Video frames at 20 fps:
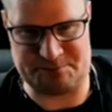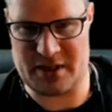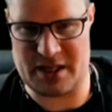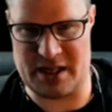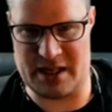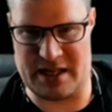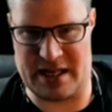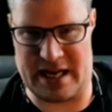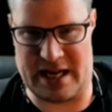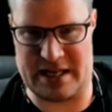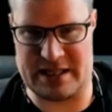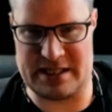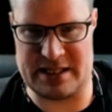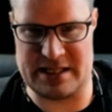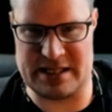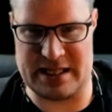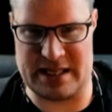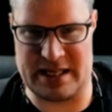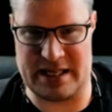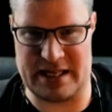date,
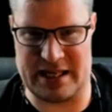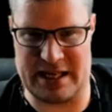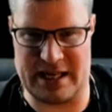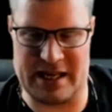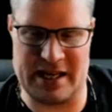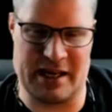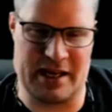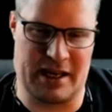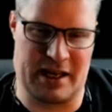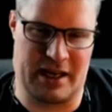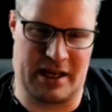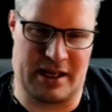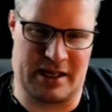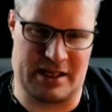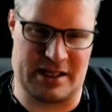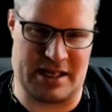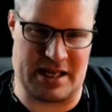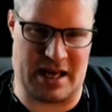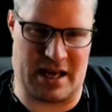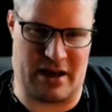dd,
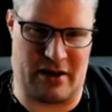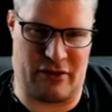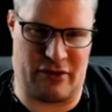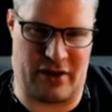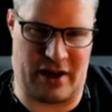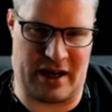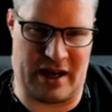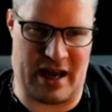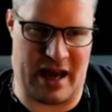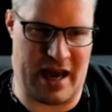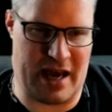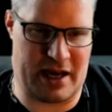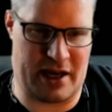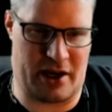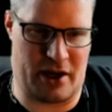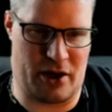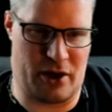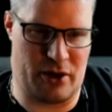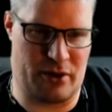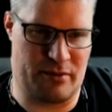df, and
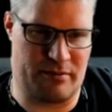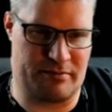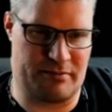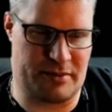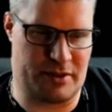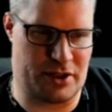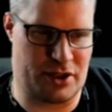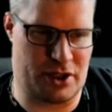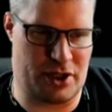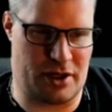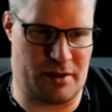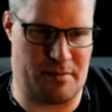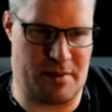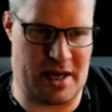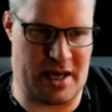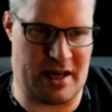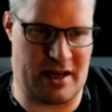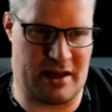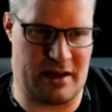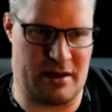echo. Should
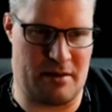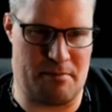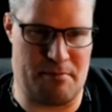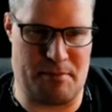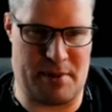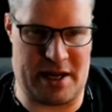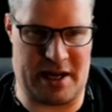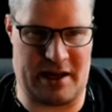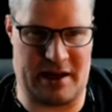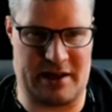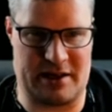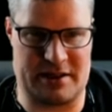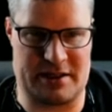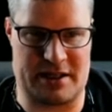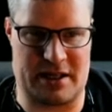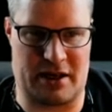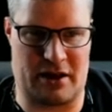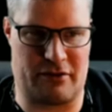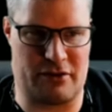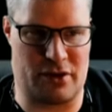be in bin
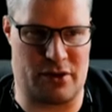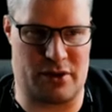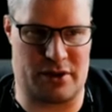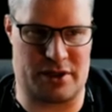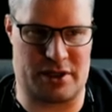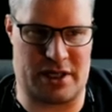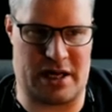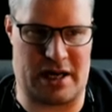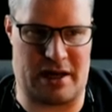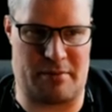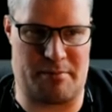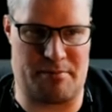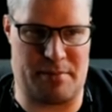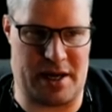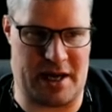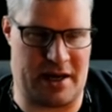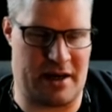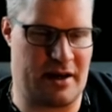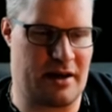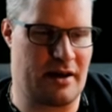instead of usr
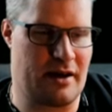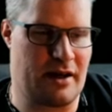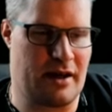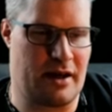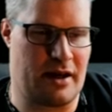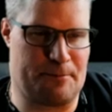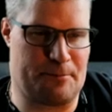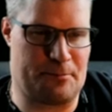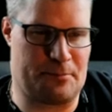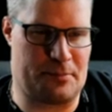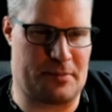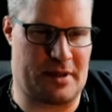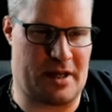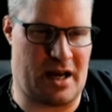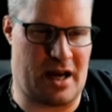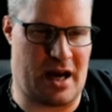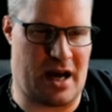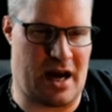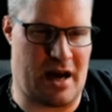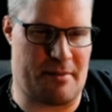bin.
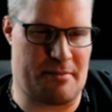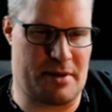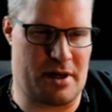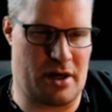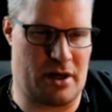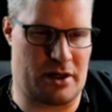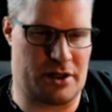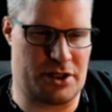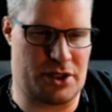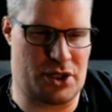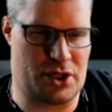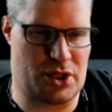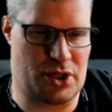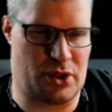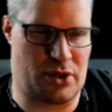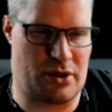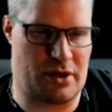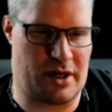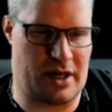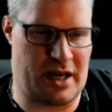I'm not
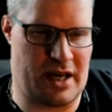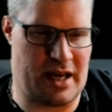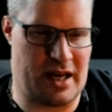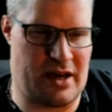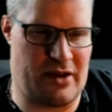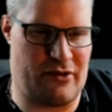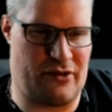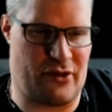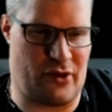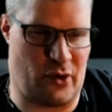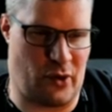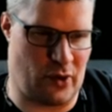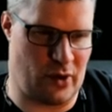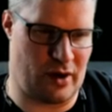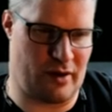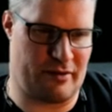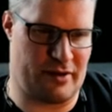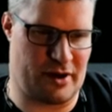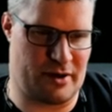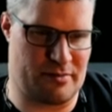sure if all
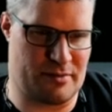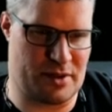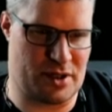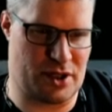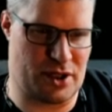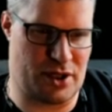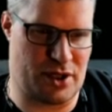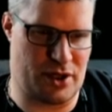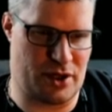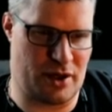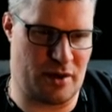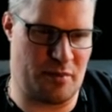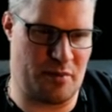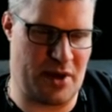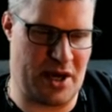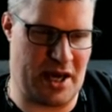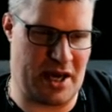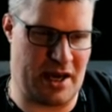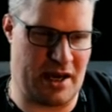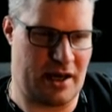of them should
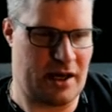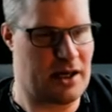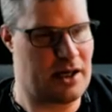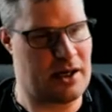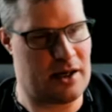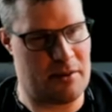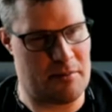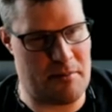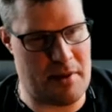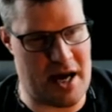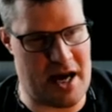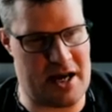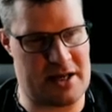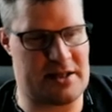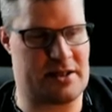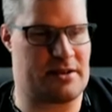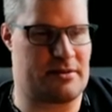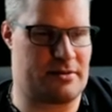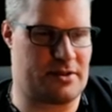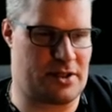be,
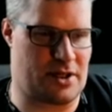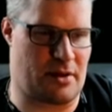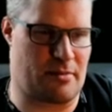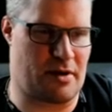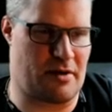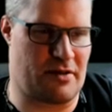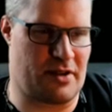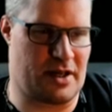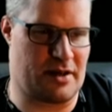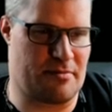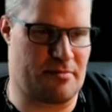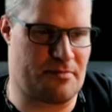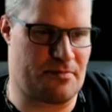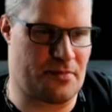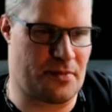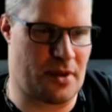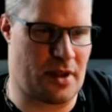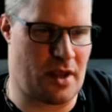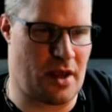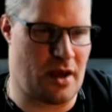but some of them.
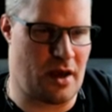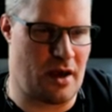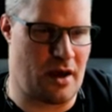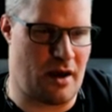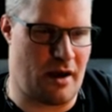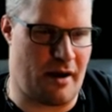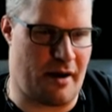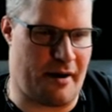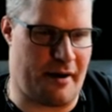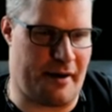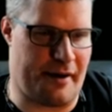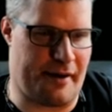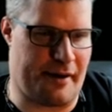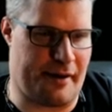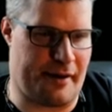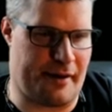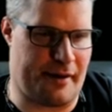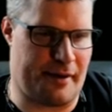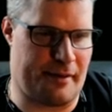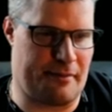
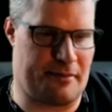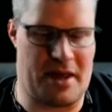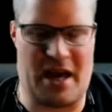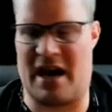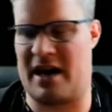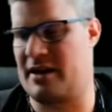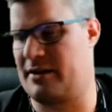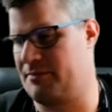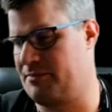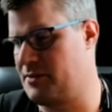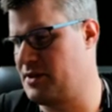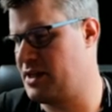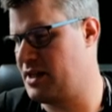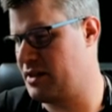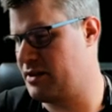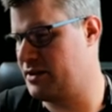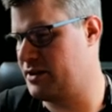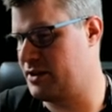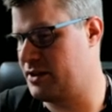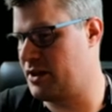Not
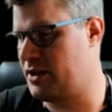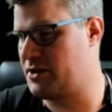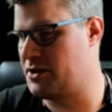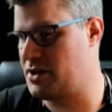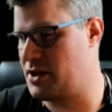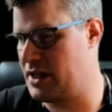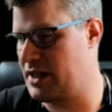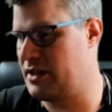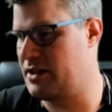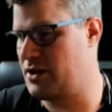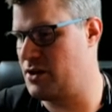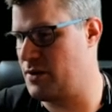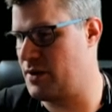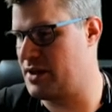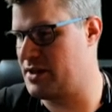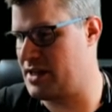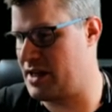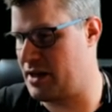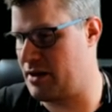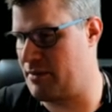in
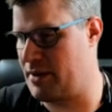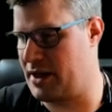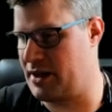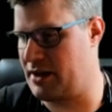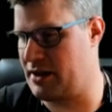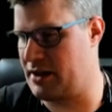usr bin.